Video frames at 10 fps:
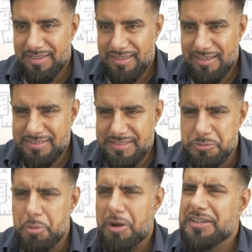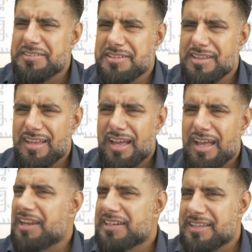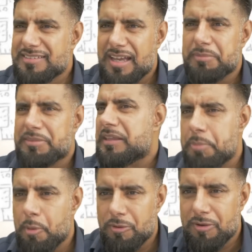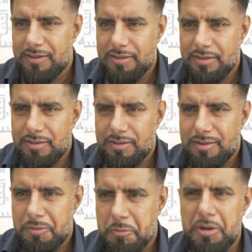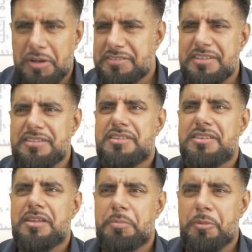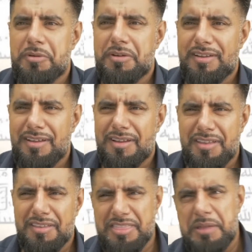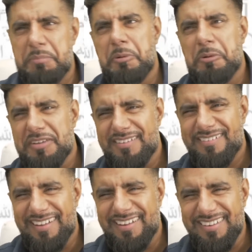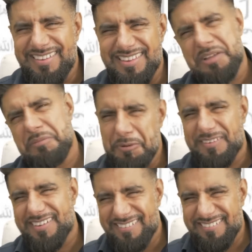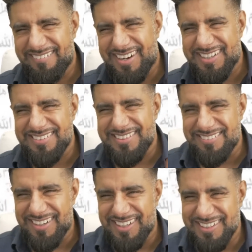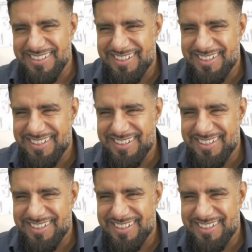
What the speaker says: He says, what is al-kitab? The book. What is this? The book. The book. The book. What is this one?